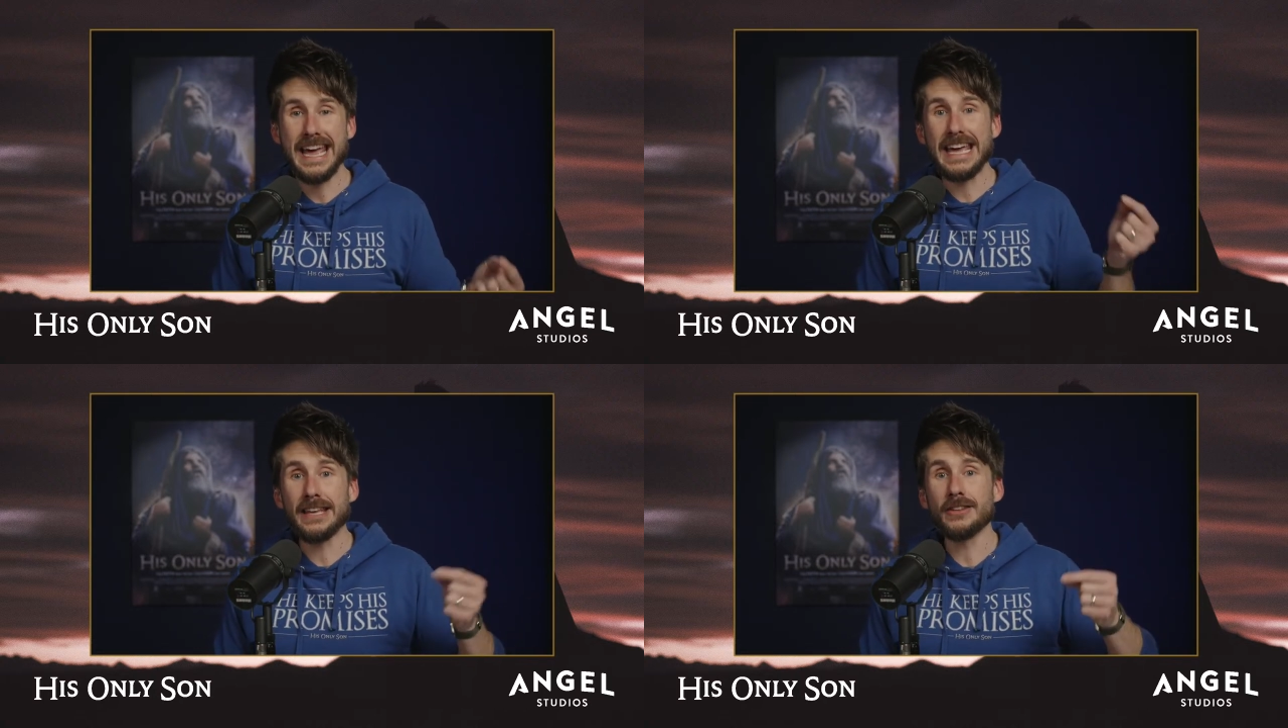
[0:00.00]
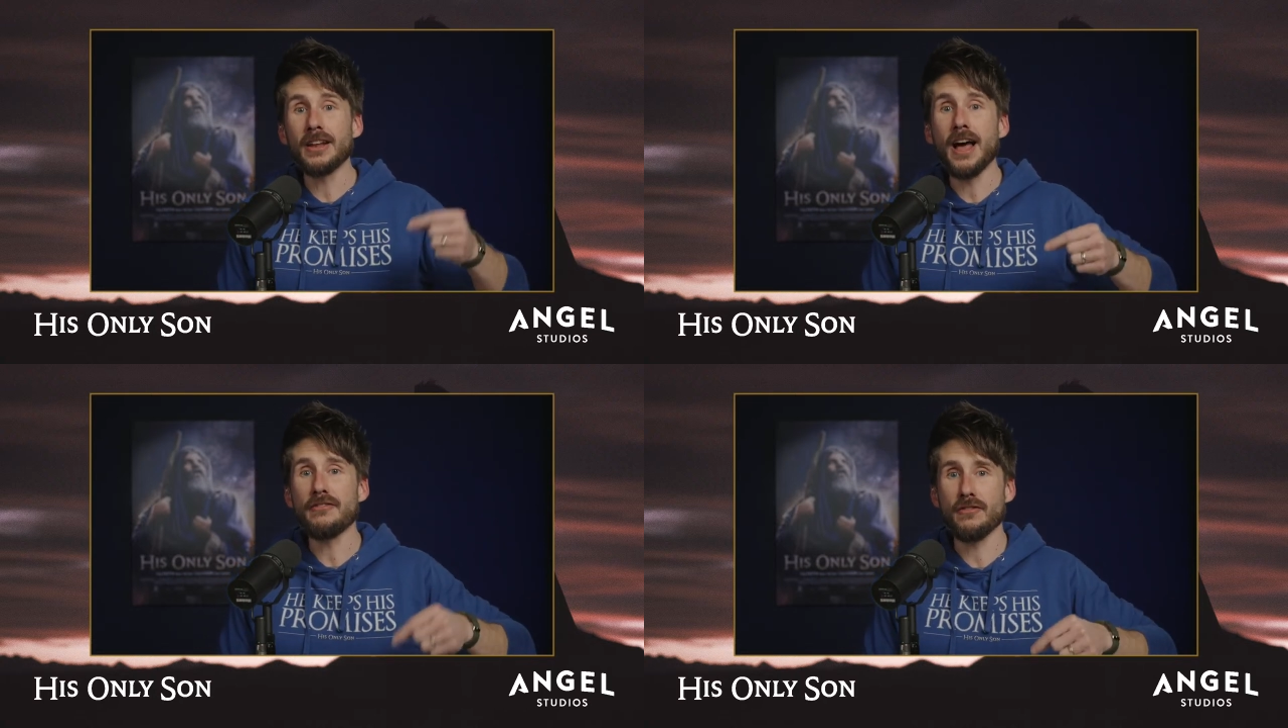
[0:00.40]
in the
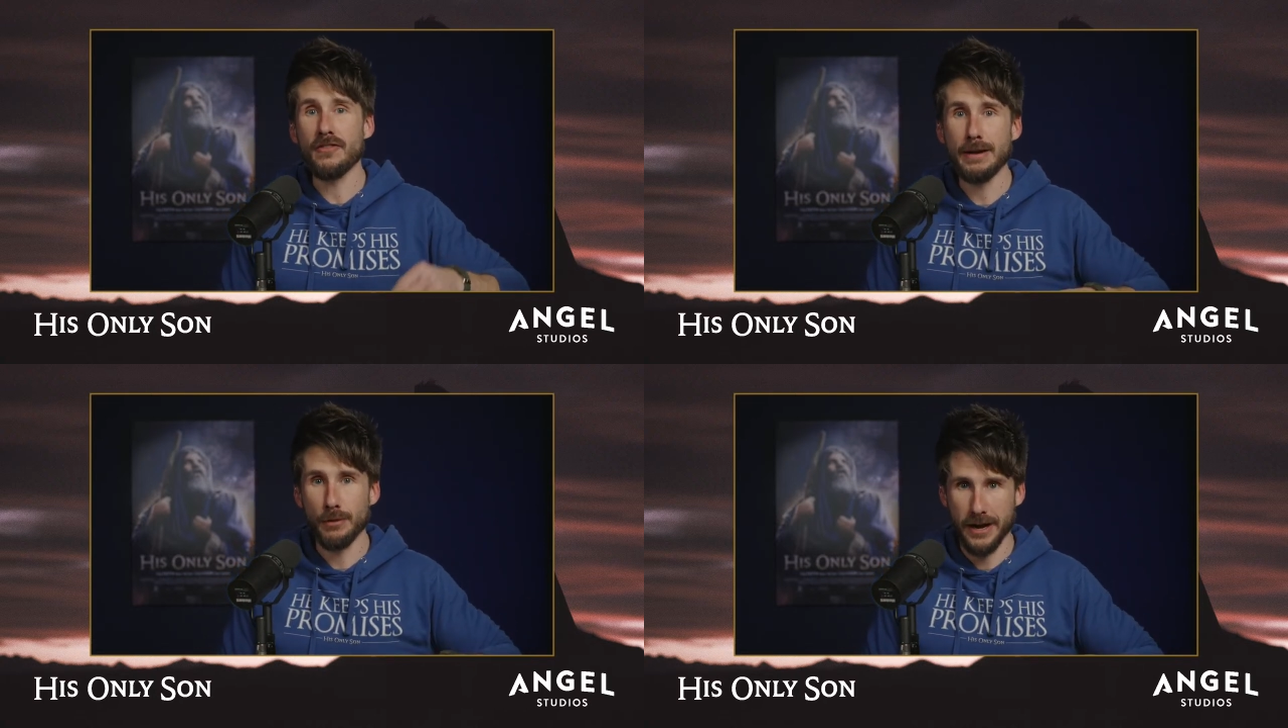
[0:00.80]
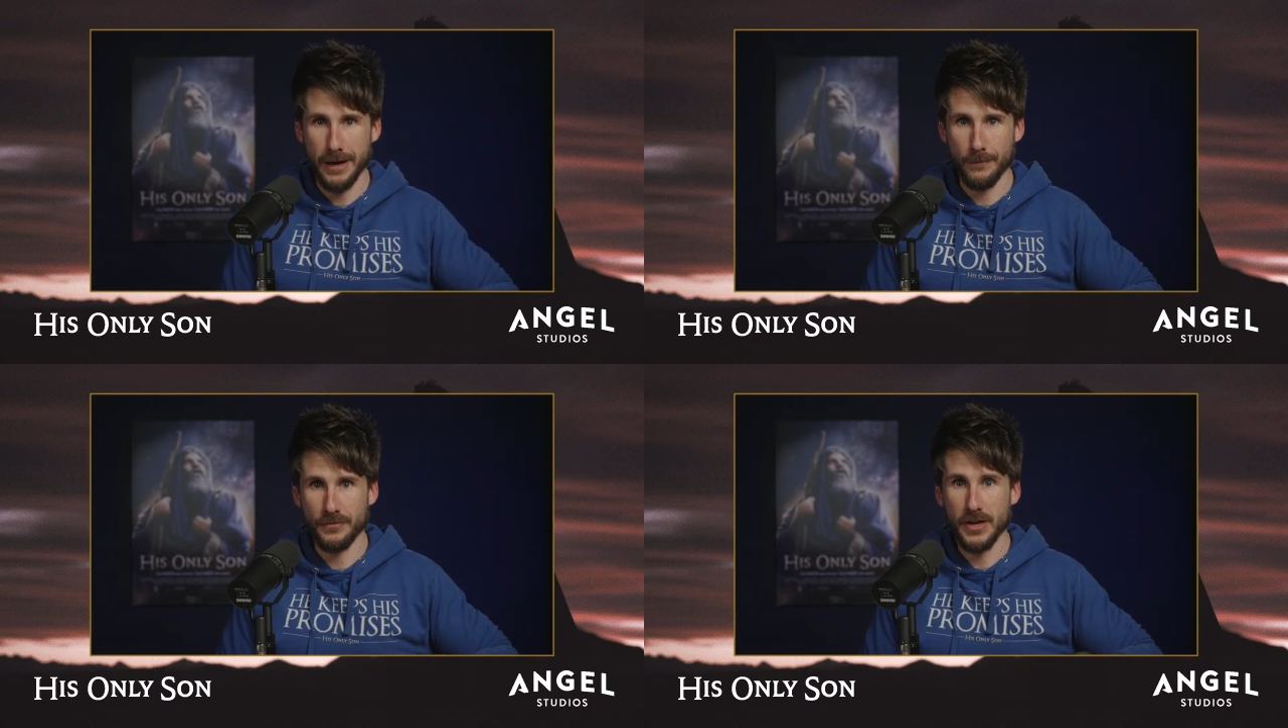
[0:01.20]
life of
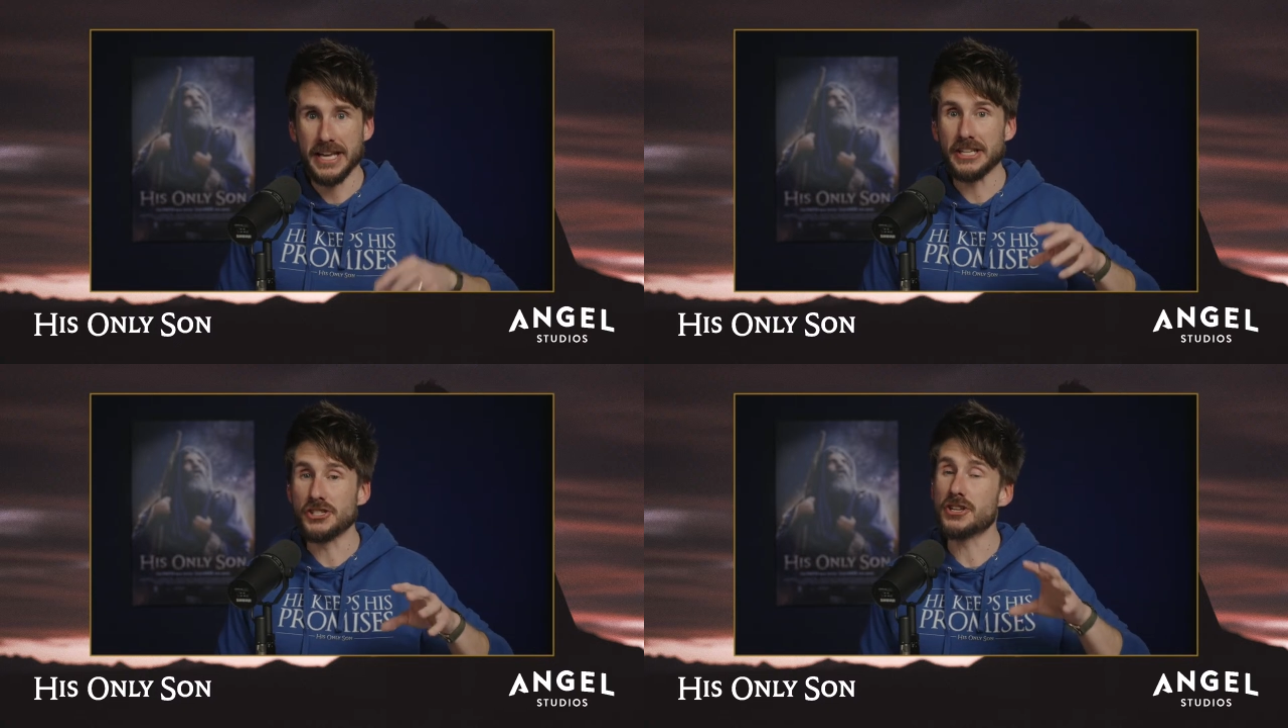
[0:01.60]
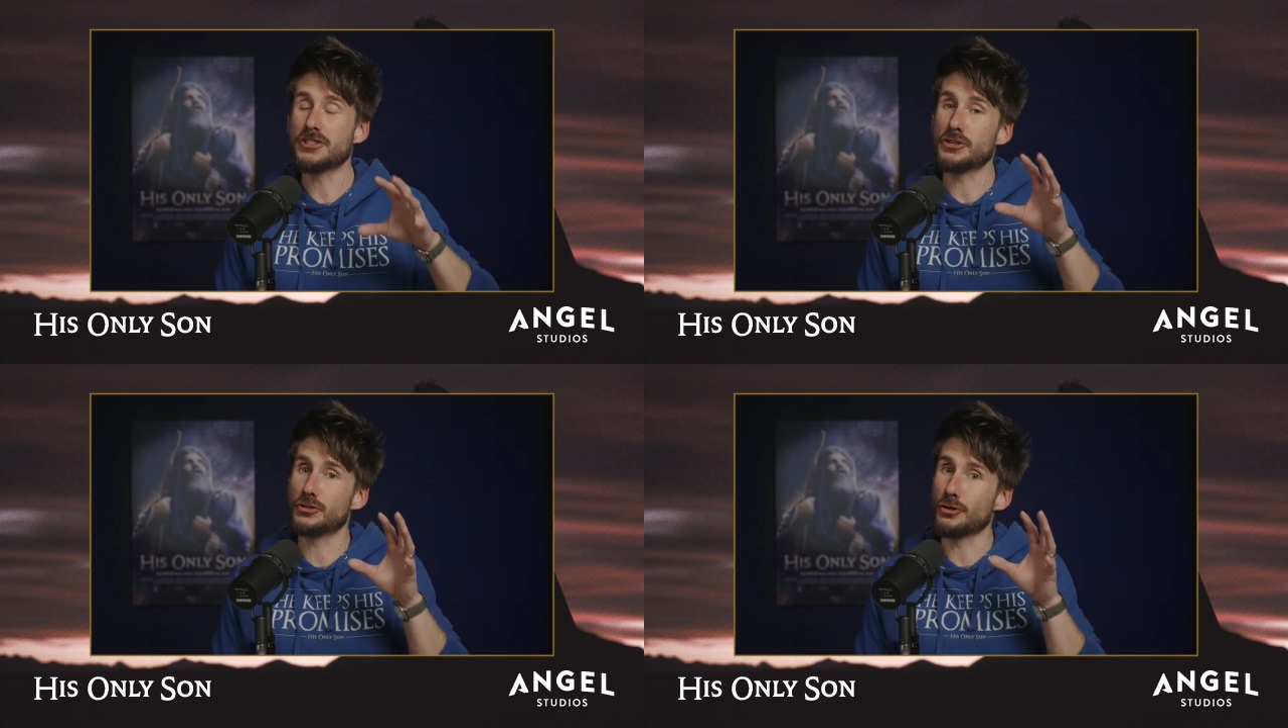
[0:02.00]
Abraham in
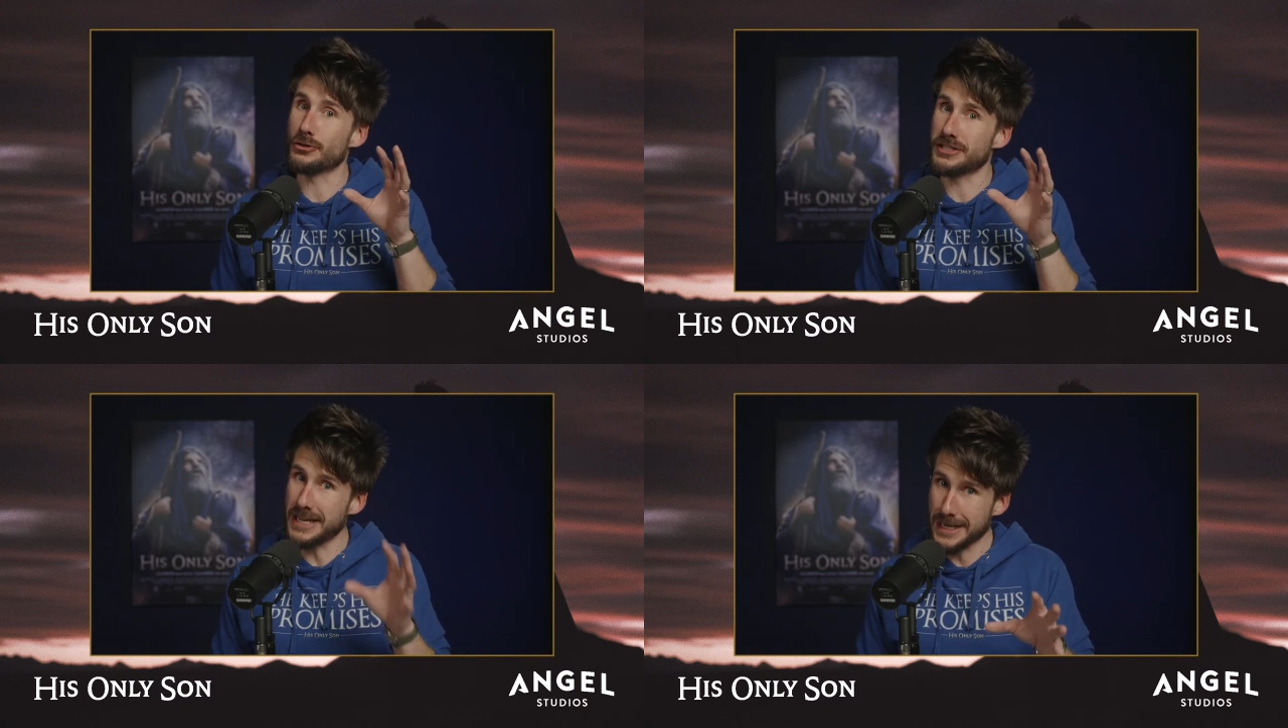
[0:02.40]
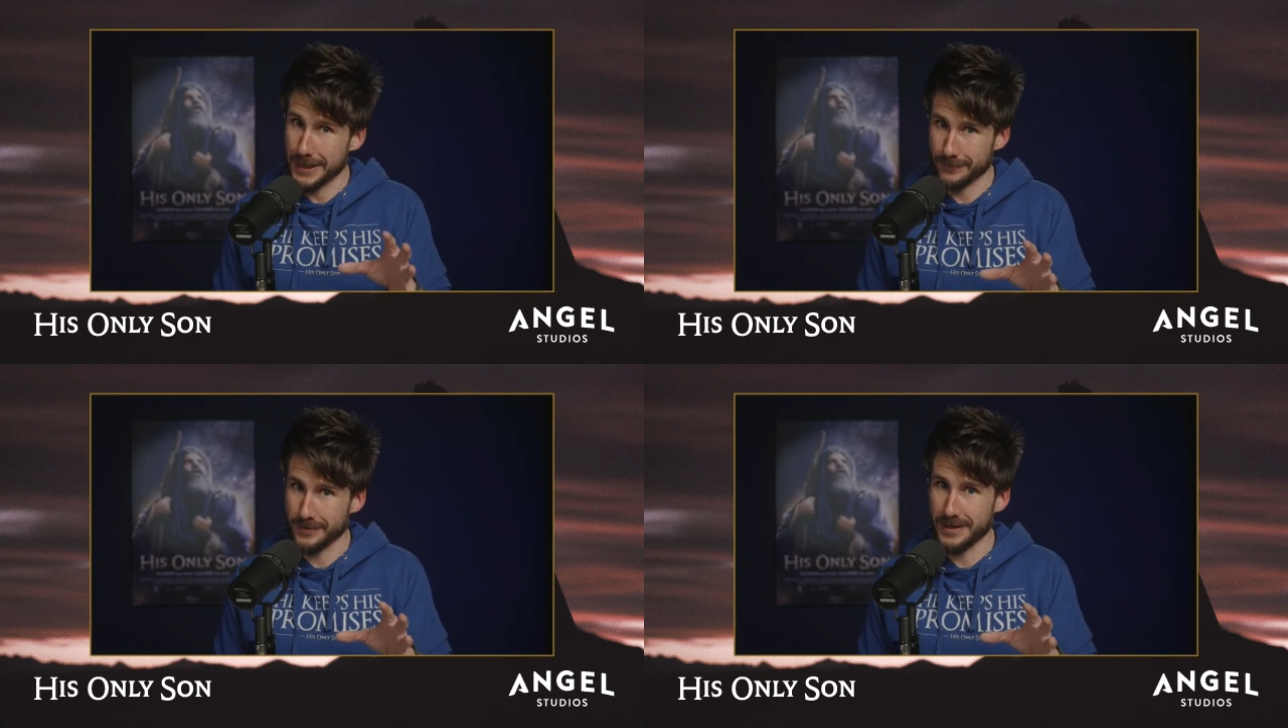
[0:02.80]
Genesis 13,